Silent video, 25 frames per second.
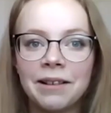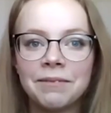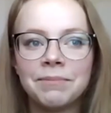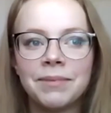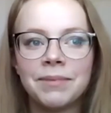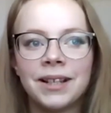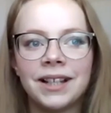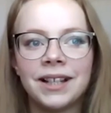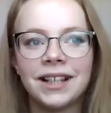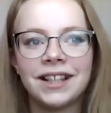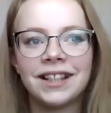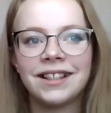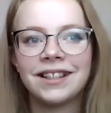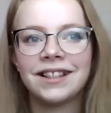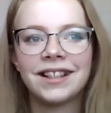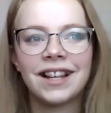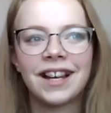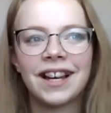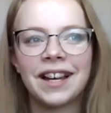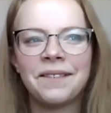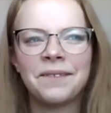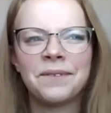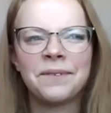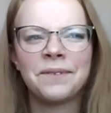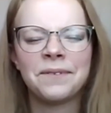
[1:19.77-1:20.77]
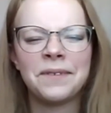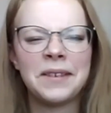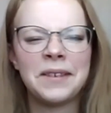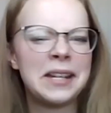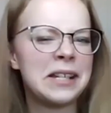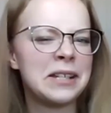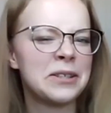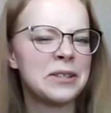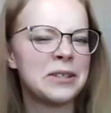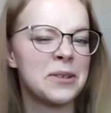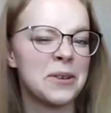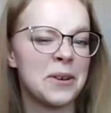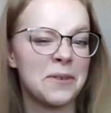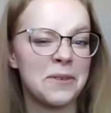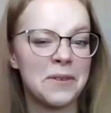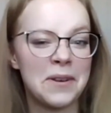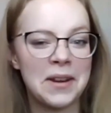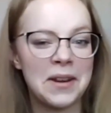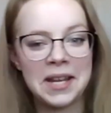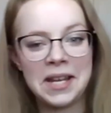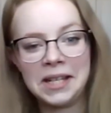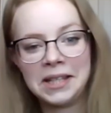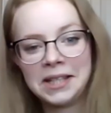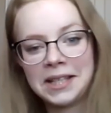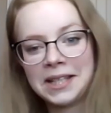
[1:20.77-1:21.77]
but I finished
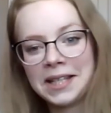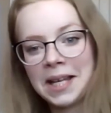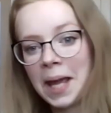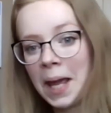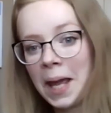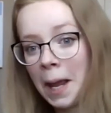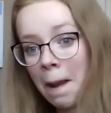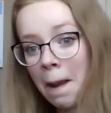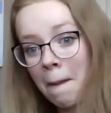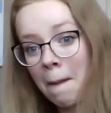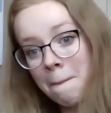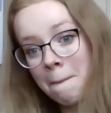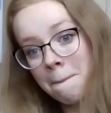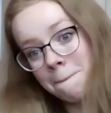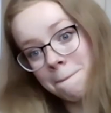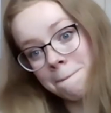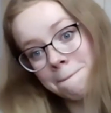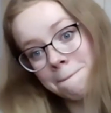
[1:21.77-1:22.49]
already today. Oh,